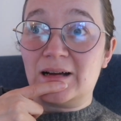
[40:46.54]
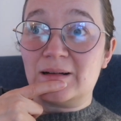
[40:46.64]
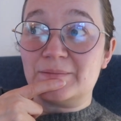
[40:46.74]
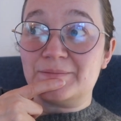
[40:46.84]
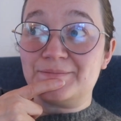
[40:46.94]

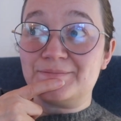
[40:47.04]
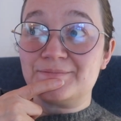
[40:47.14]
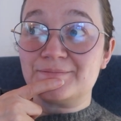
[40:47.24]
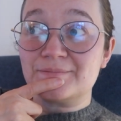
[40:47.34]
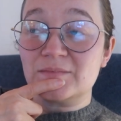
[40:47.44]
Um,
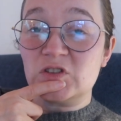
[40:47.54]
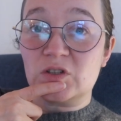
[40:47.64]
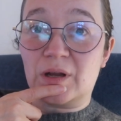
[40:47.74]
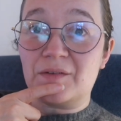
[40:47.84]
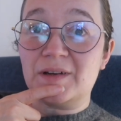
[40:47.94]

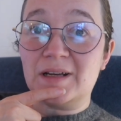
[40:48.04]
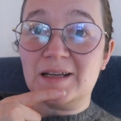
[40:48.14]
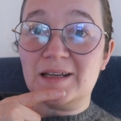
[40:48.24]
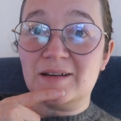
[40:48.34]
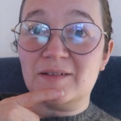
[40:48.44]
so
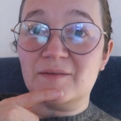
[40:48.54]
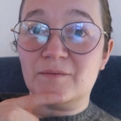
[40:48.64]
definitely